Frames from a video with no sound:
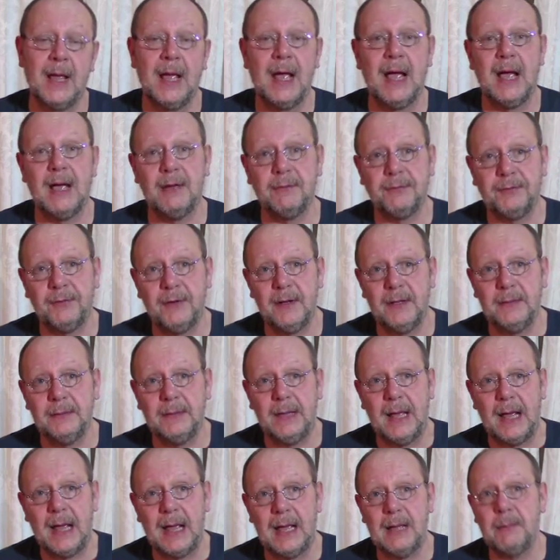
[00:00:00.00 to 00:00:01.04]
Have fun
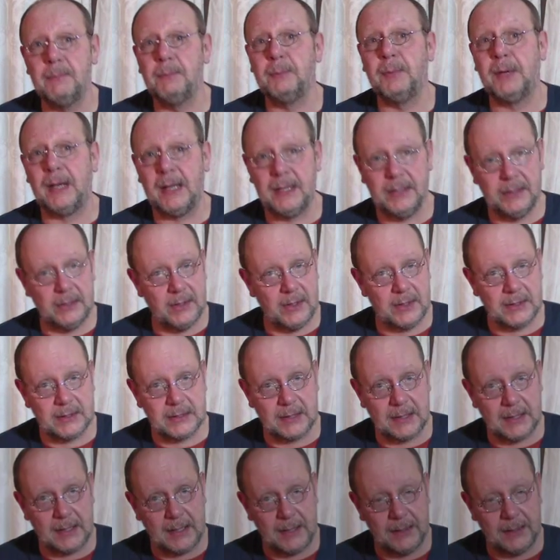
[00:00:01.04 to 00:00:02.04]
and play nicely.